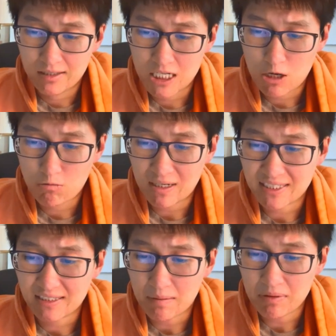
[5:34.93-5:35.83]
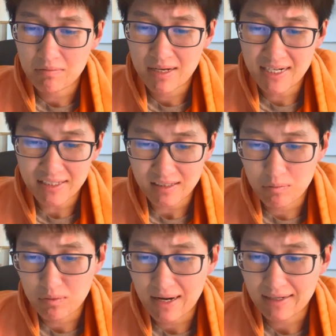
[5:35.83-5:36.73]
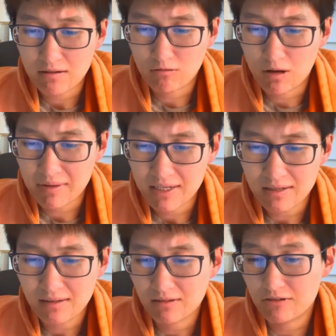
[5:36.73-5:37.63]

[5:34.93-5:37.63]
Know what supplements a pregnant woman